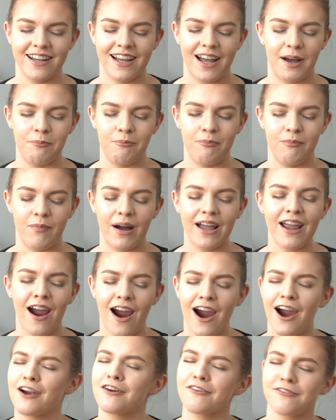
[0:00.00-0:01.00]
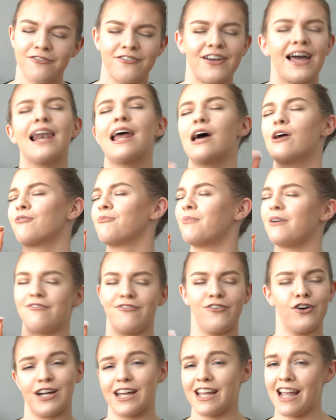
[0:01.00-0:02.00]
my heart fell out of my
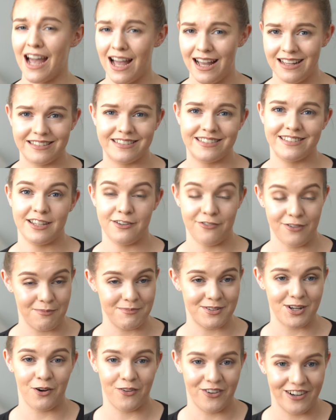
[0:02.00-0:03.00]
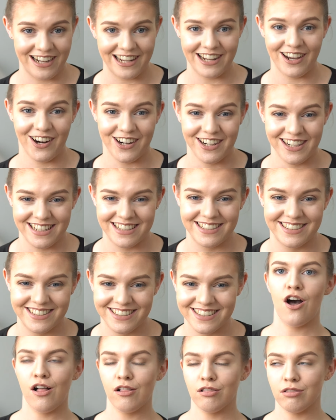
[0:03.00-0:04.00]
fucking ass, if I'm totally
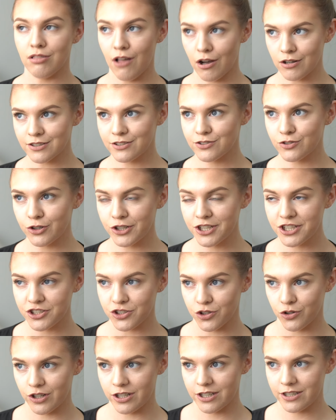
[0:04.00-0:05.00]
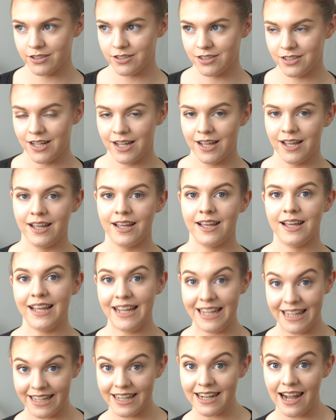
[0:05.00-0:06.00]
honest. Long story short,
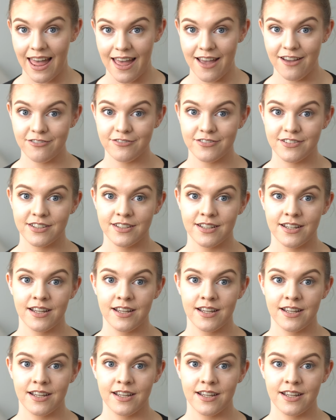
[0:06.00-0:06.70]
he left.